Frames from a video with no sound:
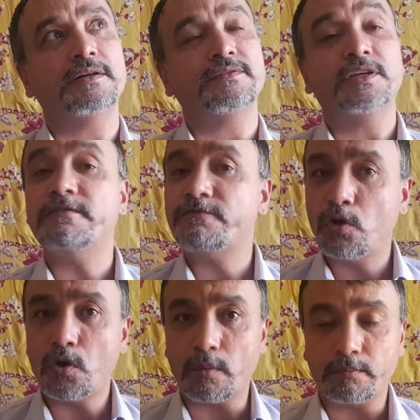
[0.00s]

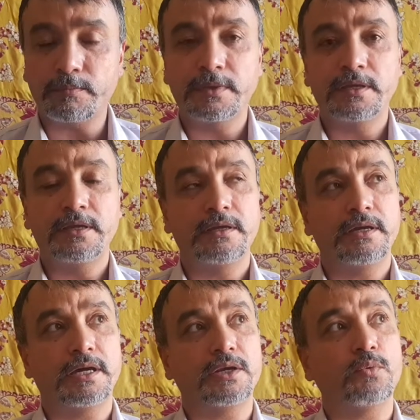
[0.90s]
inform,
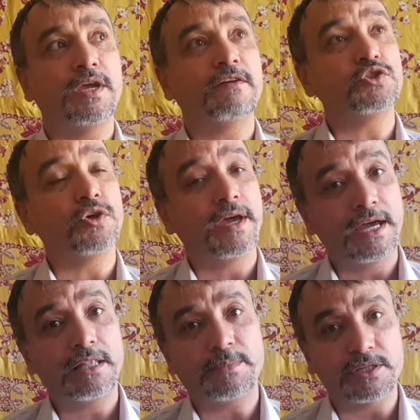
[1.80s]
and we have to
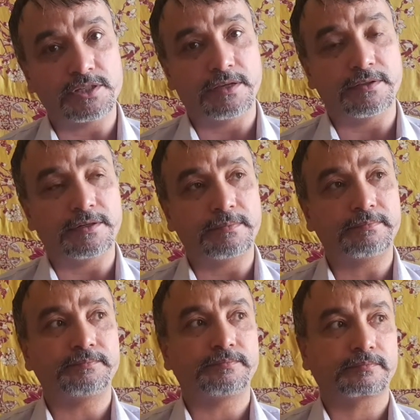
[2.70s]
help each other.
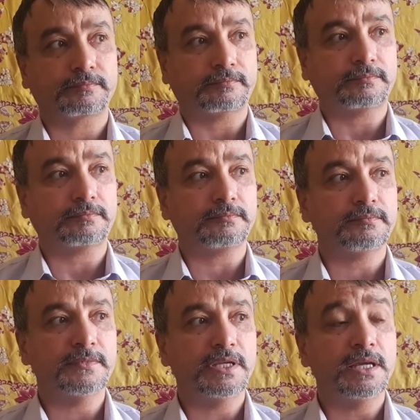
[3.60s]

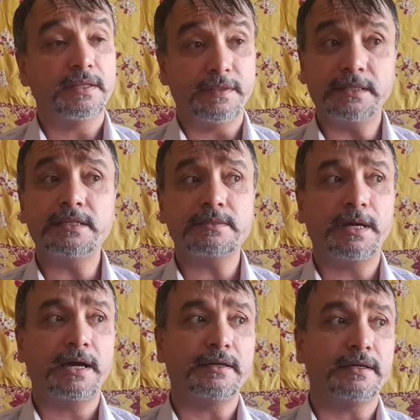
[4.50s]
That is
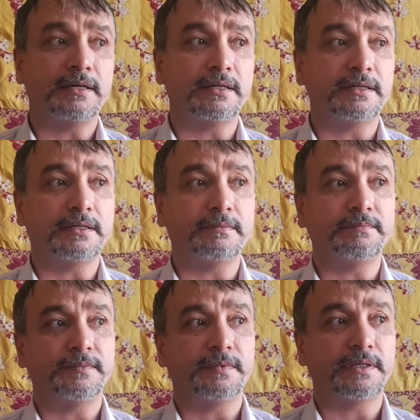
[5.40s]
my
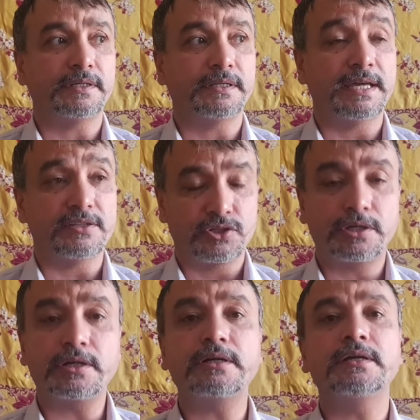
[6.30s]
answer.